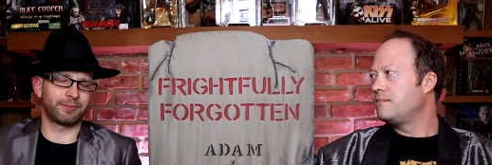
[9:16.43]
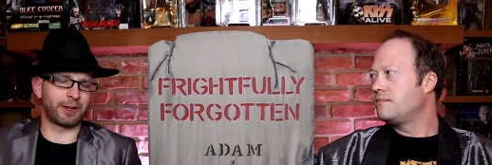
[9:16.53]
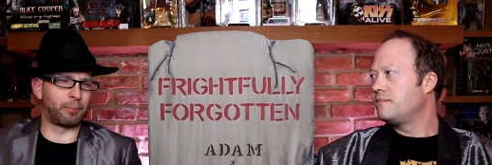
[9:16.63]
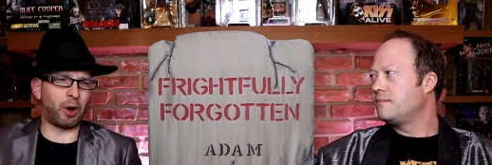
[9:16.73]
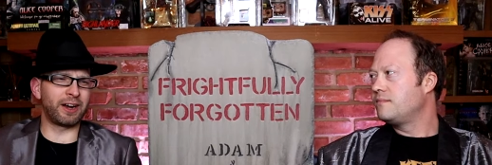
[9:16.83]

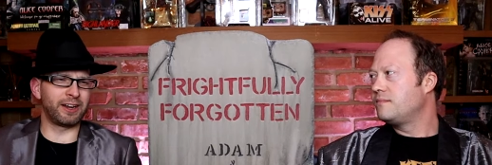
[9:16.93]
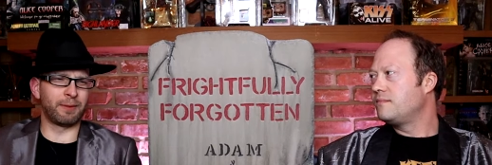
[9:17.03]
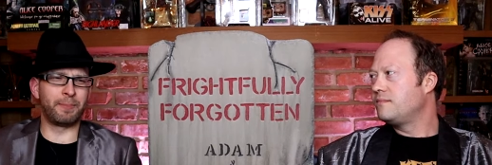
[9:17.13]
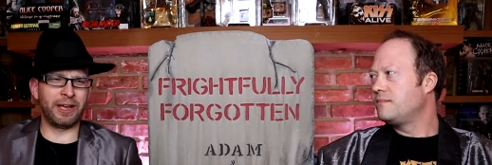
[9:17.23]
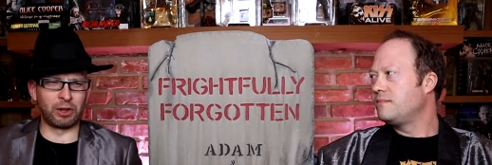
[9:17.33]
Speaker 1: I bought it in a
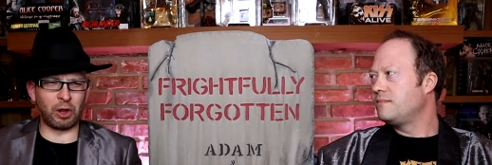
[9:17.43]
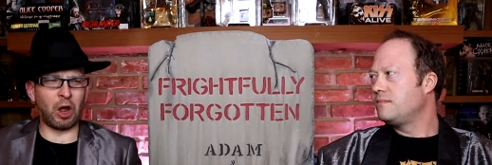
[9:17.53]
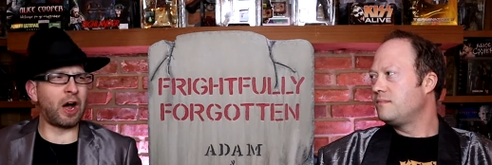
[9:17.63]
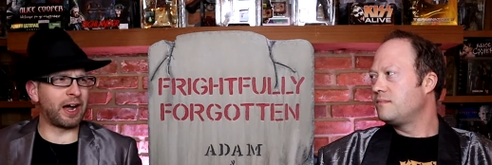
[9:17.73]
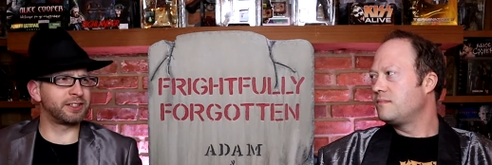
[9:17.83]
big
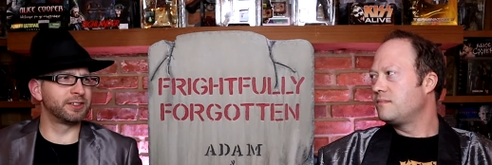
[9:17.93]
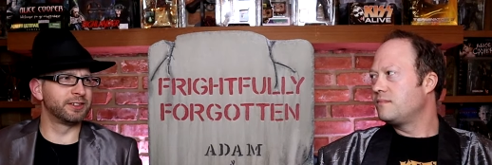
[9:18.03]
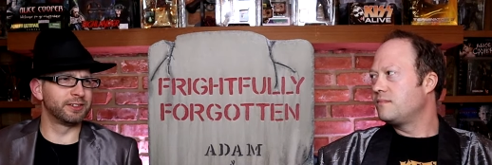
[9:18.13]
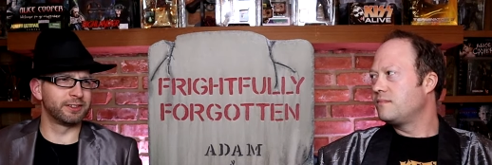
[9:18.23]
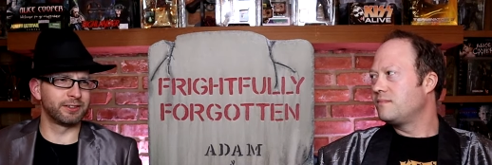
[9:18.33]
lot.
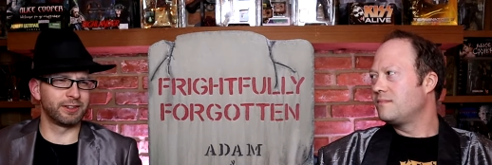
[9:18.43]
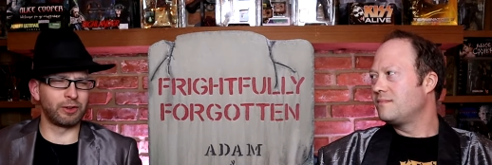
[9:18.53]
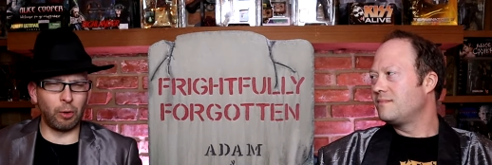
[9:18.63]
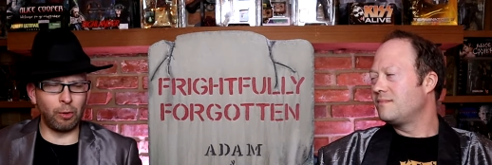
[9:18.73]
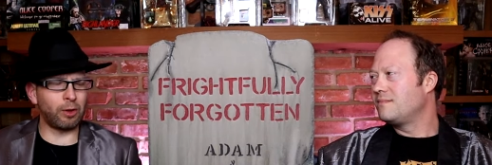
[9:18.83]
And
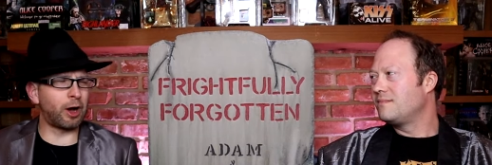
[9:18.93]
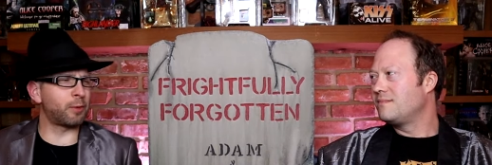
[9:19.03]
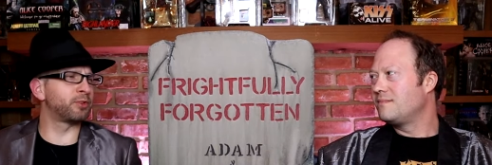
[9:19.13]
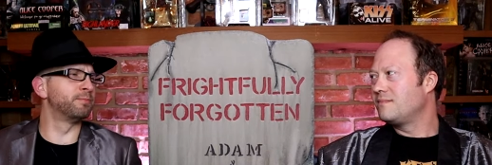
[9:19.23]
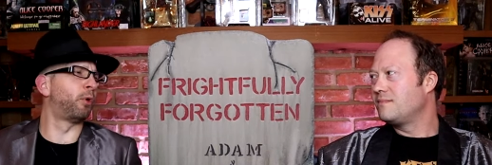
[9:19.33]
the whole lot
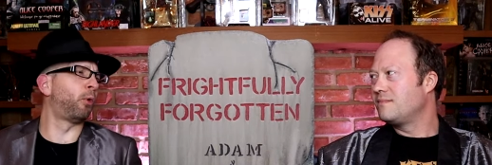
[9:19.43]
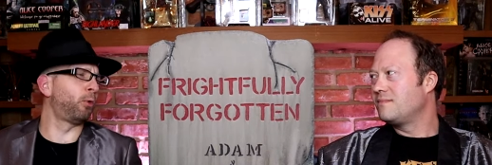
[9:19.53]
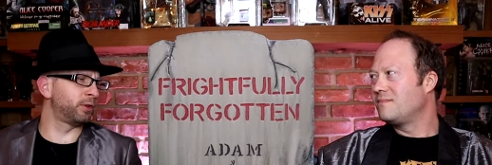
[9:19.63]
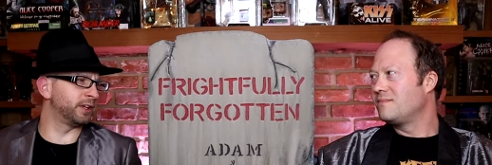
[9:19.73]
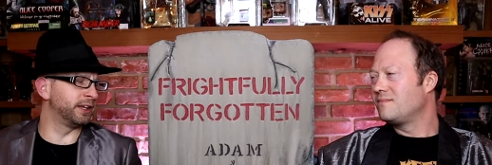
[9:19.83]
was
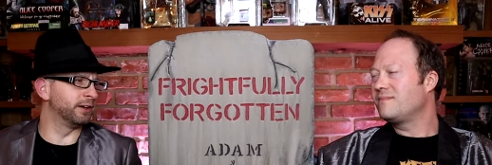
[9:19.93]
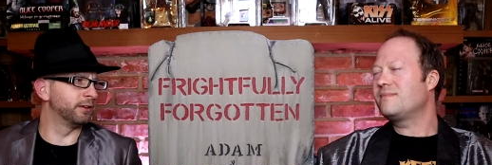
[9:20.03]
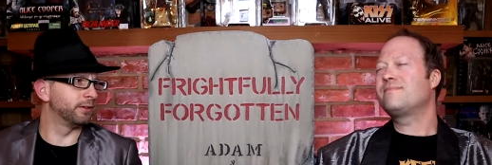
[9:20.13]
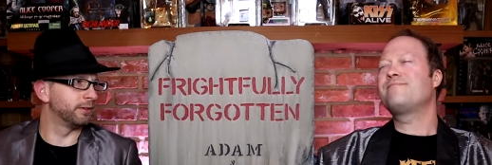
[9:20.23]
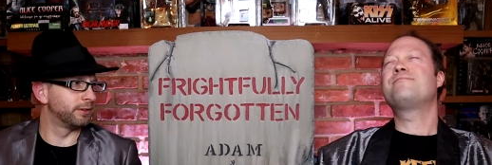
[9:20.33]
moldy.
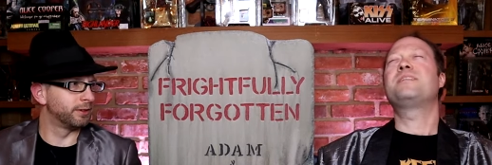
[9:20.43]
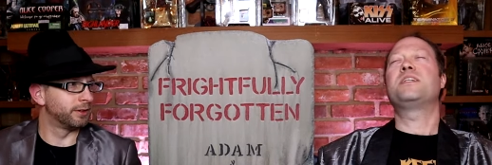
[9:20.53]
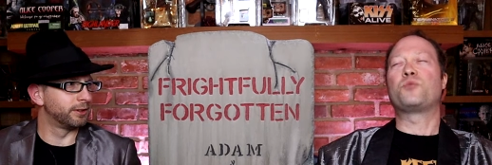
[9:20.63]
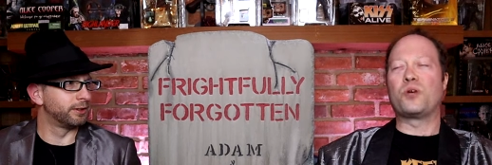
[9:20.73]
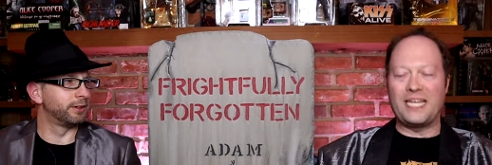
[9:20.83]

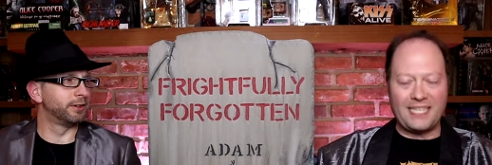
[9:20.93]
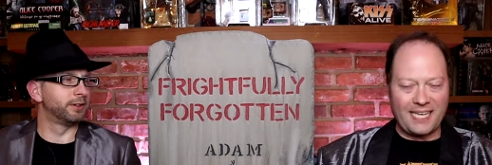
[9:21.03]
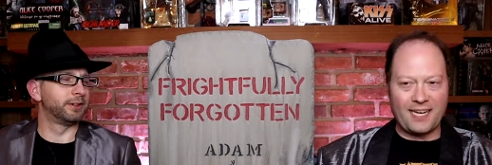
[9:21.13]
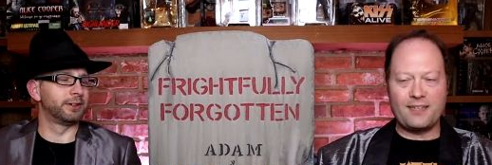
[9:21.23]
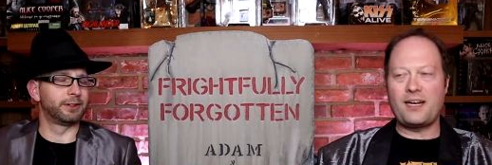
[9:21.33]
Speaker 2: That's right,
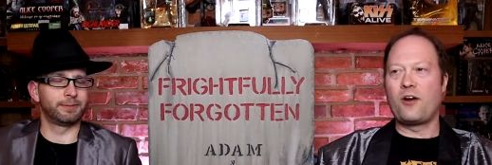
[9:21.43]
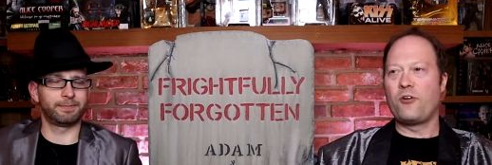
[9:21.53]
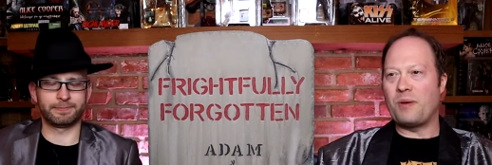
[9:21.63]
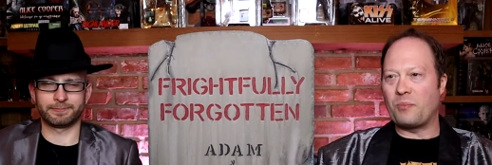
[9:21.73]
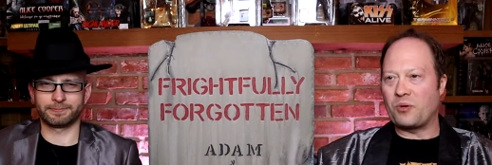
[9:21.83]
yeah, I
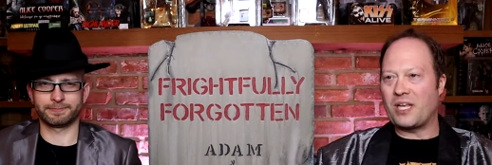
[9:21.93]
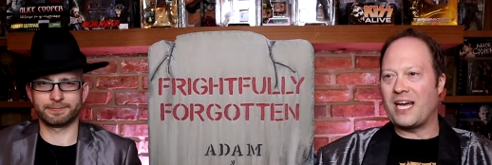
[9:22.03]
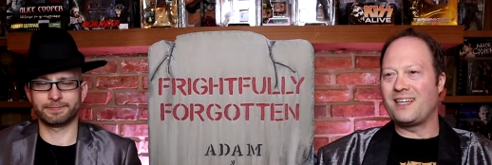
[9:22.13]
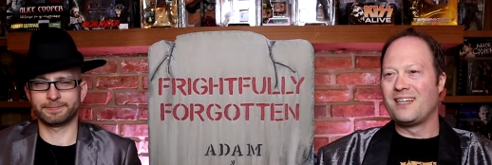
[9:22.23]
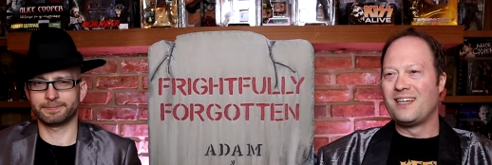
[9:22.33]
remember
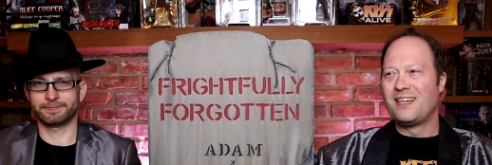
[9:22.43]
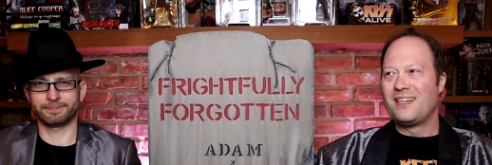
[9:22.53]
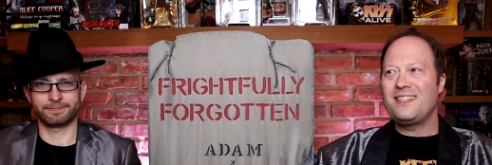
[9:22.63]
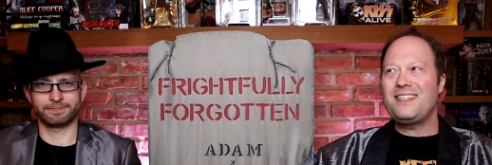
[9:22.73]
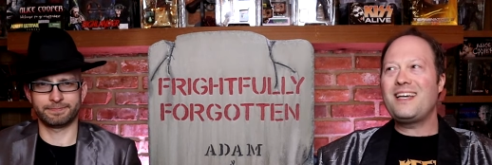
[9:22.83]
that.
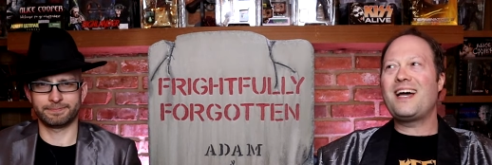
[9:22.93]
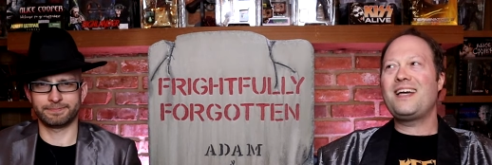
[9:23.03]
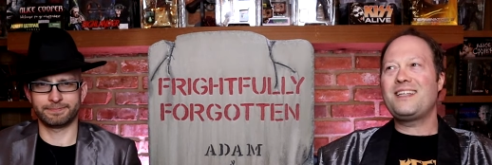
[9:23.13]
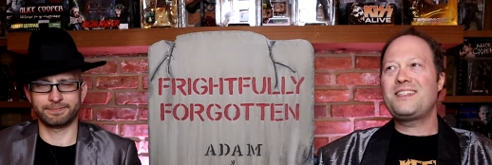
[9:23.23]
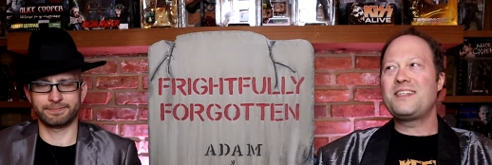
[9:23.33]
Yeah,
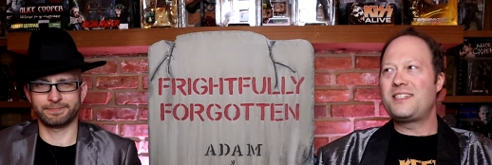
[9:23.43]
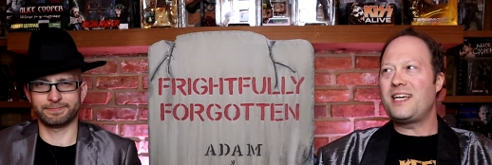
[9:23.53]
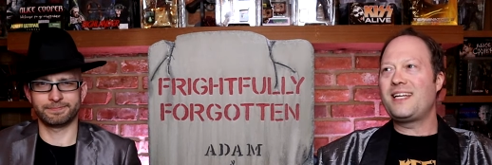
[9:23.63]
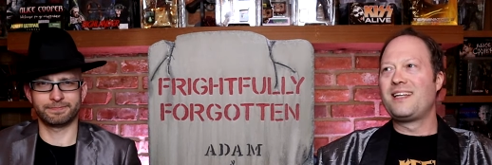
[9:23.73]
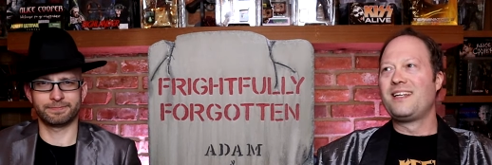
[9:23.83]
you did
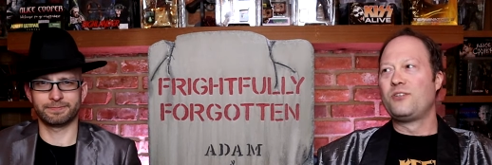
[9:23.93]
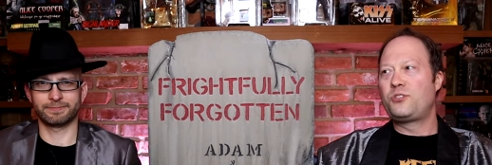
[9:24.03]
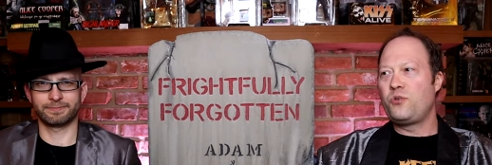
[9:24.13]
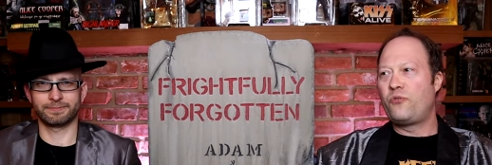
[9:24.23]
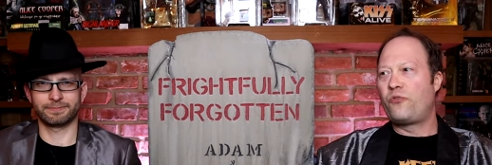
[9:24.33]
take it a little
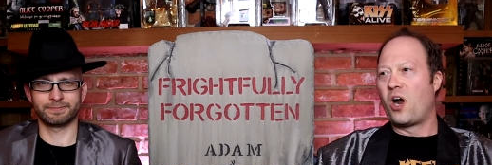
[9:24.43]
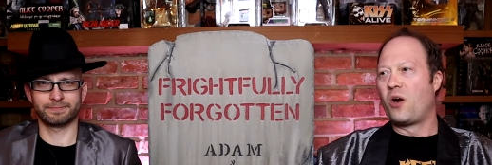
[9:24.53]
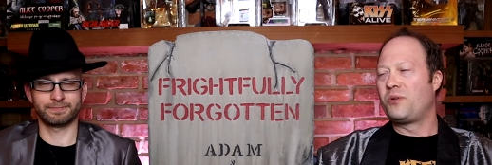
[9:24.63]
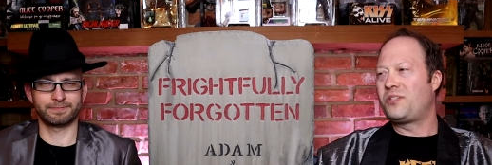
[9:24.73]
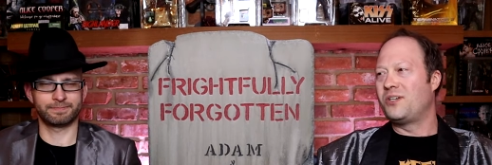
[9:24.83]
too
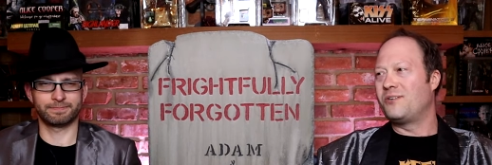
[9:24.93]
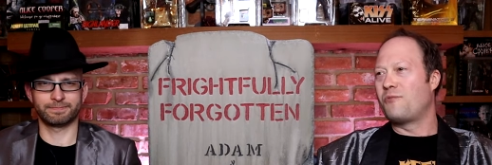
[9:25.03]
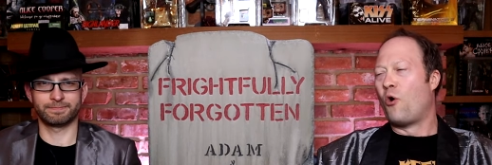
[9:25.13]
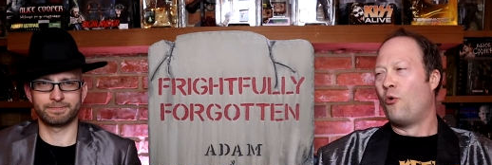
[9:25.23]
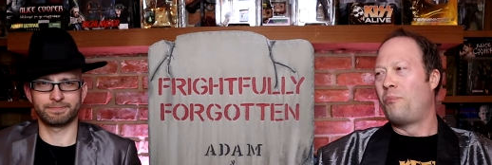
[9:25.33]
far with the
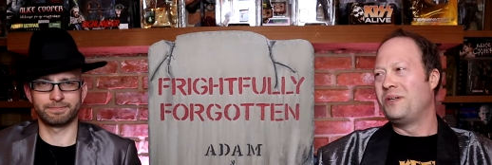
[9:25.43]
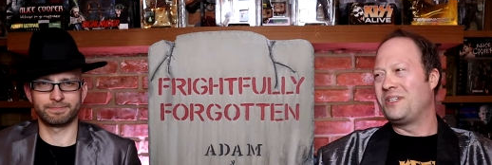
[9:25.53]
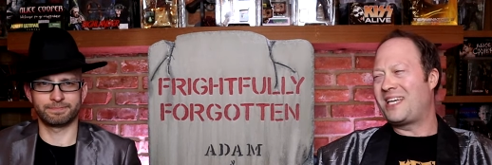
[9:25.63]
open